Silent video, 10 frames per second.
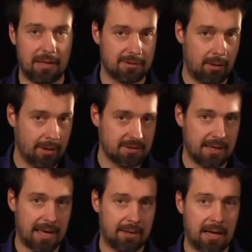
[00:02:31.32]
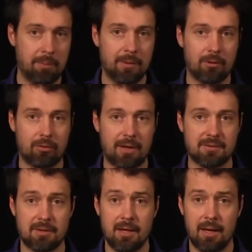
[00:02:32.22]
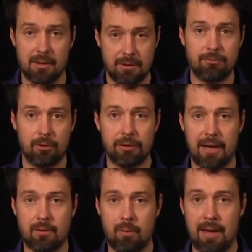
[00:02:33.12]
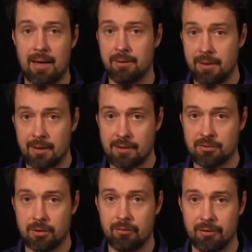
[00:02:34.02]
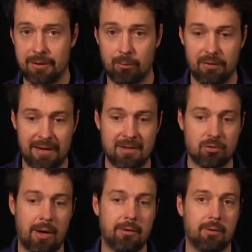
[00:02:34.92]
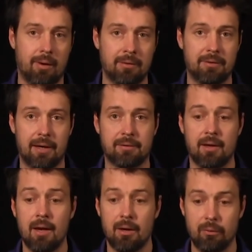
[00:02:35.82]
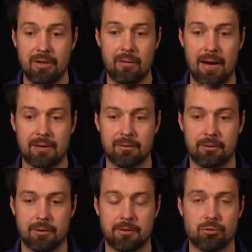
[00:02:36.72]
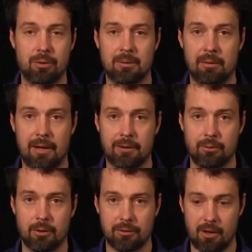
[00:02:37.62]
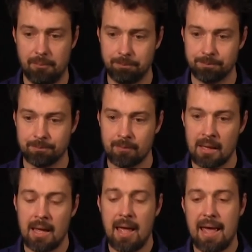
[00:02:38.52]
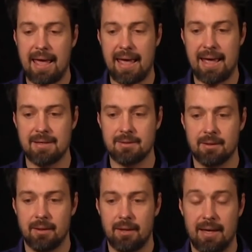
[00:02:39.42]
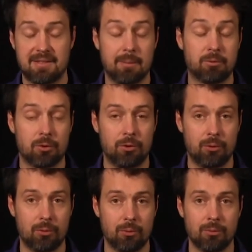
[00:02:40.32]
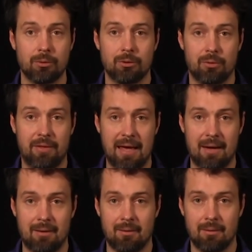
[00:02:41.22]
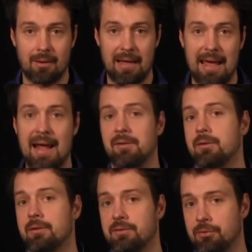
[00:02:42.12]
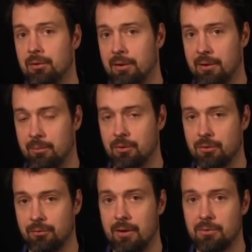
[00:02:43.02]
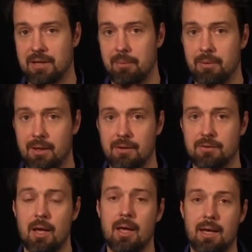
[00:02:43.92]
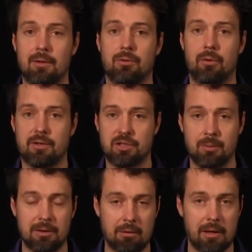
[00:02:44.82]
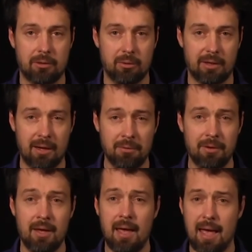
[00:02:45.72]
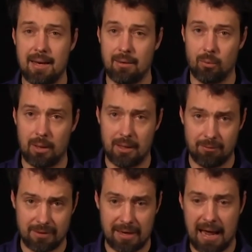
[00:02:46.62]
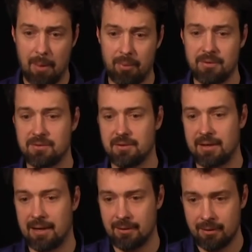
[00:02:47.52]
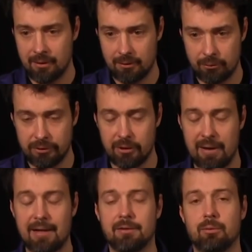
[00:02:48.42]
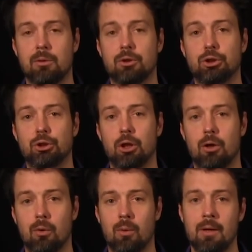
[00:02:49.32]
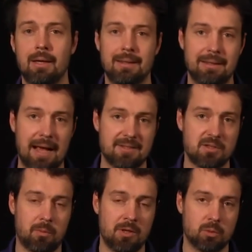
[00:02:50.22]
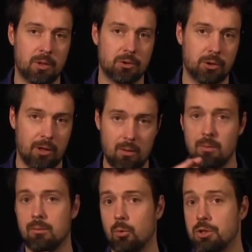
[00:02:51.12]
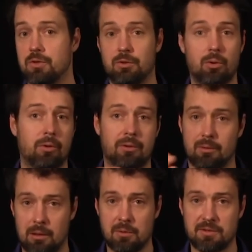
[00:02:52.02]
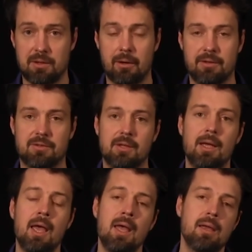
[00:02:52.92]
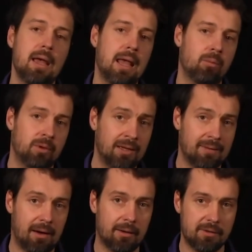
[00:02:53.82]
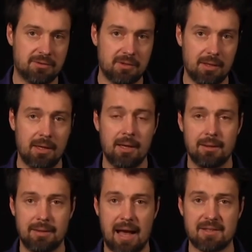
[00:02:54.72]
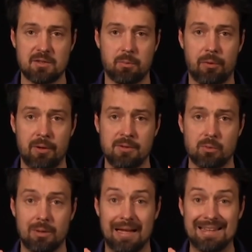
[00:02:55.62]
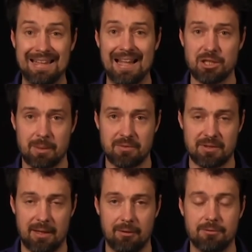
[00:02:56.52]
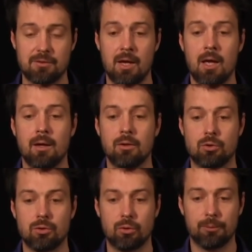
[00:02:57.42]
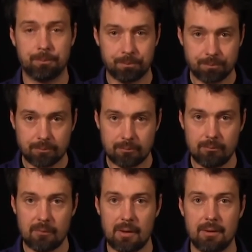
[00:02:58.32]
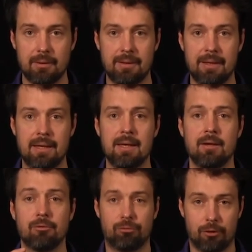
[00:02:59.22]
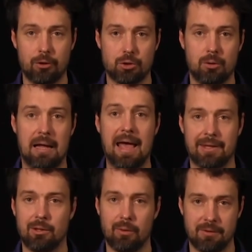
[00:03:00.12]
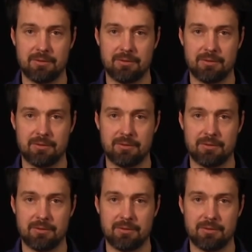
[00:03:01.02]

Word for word: as long as they get an IP address, a default gateway, and a DNS server, they will then try to contact redirector.extremecloudiq.com. And it's up to you to then enter the serial numbers of those APs into your Extreme Cloud IQ account. And if that happens, then the redirector will show the access points where to go, which is your closest RDC. And within that RDC, the access points will attach themselves to the virtual IQ